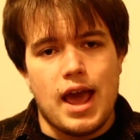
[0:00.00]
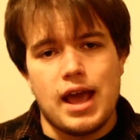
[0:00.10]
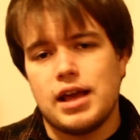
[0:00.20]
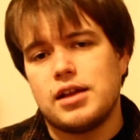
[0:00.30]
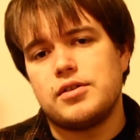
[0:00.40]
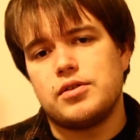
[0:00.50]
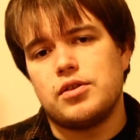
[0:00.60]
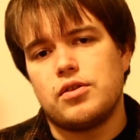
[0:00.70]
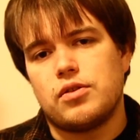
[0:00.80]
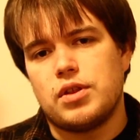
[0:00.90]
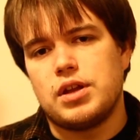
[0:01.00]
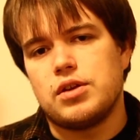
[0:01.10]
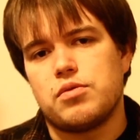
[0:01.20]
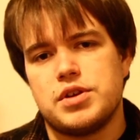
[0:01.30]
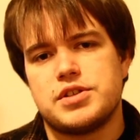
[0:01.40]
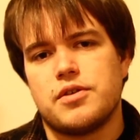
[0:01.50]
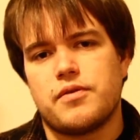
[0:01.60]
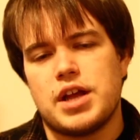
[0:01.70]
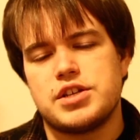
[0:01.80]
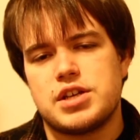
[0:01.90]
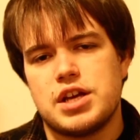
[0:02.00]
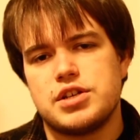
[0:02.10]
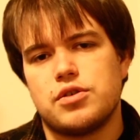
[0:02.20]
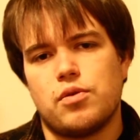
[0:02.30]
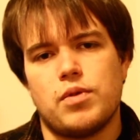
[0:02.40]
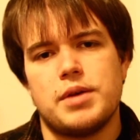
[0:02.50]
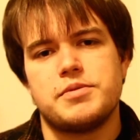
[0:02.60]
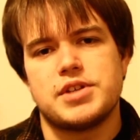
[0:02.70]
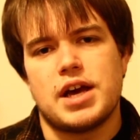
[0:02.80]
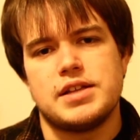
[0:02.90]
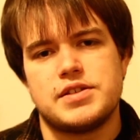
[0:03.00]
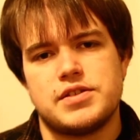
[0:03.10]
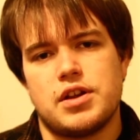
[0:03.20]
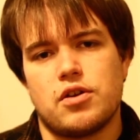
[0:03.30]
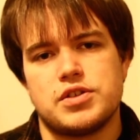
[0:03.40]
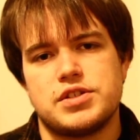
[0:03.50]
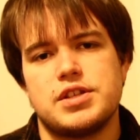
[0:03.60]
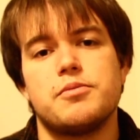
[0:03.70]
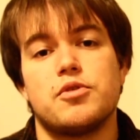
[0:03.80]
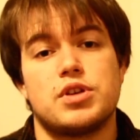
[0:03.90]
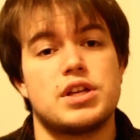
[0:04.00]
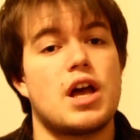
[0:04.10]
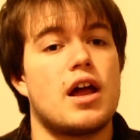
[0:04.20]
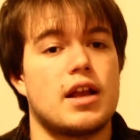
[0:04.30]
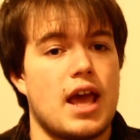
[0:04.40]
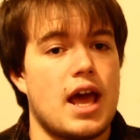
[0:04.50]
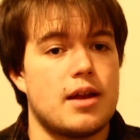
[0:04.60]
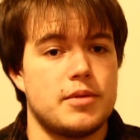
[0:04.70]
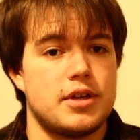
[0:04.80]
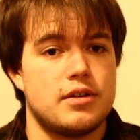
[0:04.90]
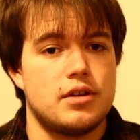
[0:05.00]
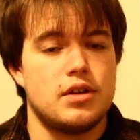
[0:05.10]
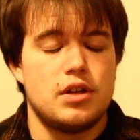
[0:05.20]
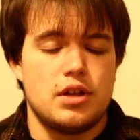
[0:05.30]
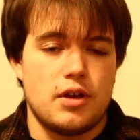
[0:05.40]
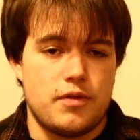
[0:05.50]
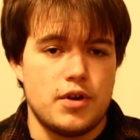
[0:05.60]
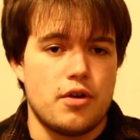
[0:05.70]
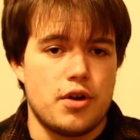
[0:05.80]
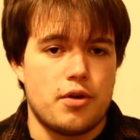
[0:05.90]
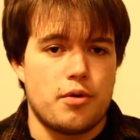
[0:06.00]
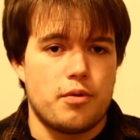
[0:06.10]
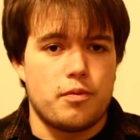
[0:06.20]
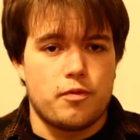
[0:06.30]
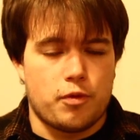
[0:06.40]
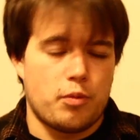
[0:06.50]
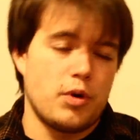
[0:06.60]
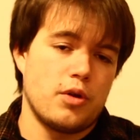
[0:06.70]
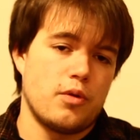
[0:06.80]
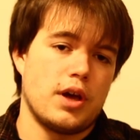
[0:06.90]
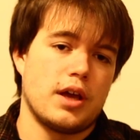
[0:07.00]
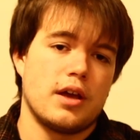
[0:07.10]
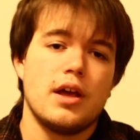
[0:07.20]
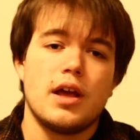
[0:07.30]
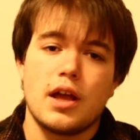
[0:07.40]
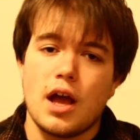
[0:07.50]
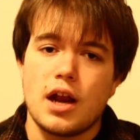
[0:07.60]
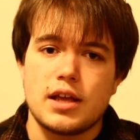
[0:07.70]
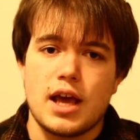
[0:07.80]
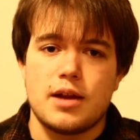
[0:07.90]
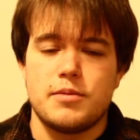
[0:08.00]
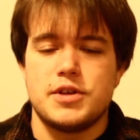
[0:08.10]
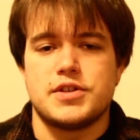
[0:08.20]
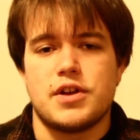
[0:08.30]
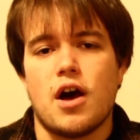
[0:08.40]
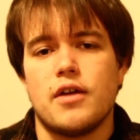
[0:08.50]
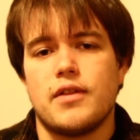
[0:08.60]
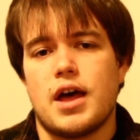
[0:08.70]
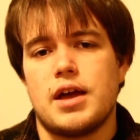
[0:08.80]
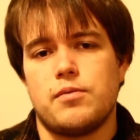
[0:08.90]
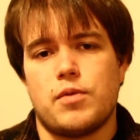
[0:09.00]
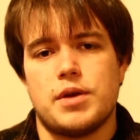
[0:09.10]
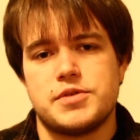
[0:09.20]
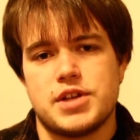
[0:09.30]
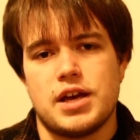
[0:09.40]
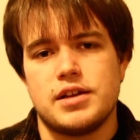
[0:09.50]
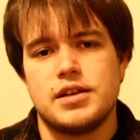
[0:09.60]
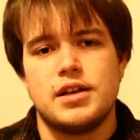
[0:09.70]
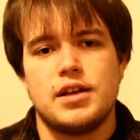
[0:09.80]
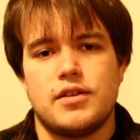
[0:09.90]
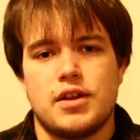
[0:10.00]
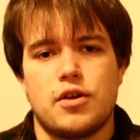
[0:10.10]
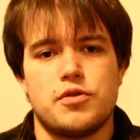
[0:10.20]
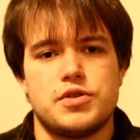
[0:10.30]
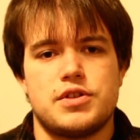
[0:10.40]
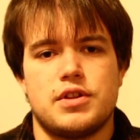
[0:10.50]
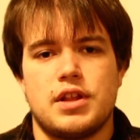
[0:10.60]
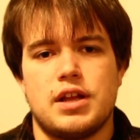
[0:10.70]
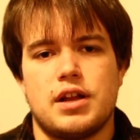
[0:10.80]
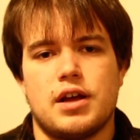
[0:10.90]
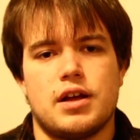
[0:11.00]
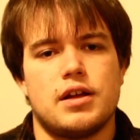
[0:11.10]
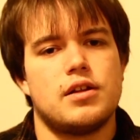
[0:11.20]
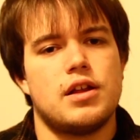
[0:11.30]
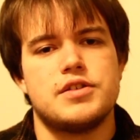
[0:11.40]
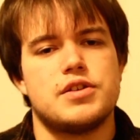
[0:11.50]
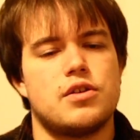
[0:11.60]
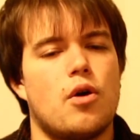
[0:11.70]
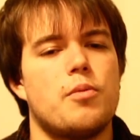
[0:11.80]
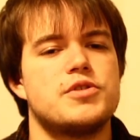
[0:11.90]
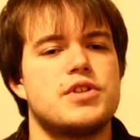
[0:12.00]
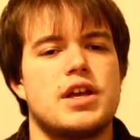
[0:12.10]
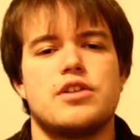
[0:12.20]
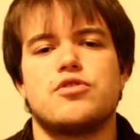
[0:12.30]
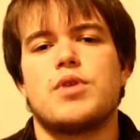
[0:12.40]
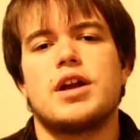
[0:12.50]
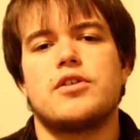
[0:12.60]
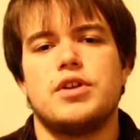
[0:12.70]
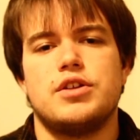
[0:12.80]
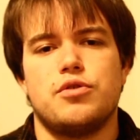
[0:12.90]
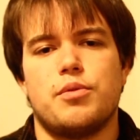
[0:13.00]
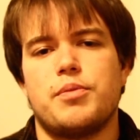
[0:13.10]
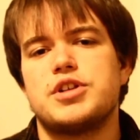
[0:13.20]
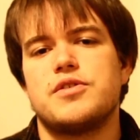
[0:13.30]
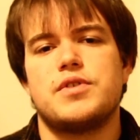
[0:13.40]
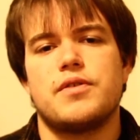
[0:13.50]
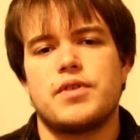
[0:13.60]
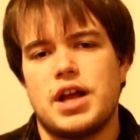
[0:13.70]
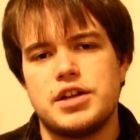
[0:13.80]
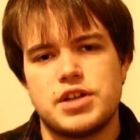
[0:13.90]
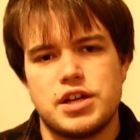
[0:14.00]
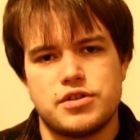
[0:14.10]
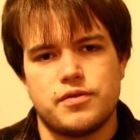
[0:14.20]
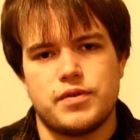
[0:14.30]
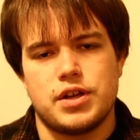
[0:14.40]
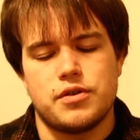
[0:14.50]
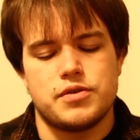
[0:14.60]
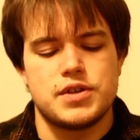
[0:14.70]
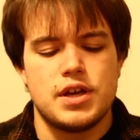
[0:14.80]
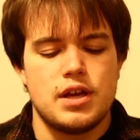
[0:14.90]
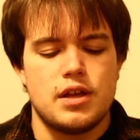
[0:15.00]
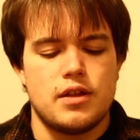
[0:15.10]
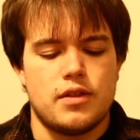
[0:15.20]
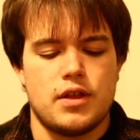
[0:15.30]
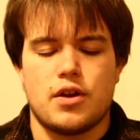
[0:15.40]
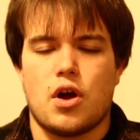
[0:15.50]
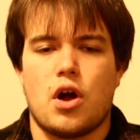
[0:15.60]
and the increase of educational websites that are similar to Khan Academy. If you don't know, for real quick, Khan Academy is an online website that is almost like a directory to a bunch of different educational videos that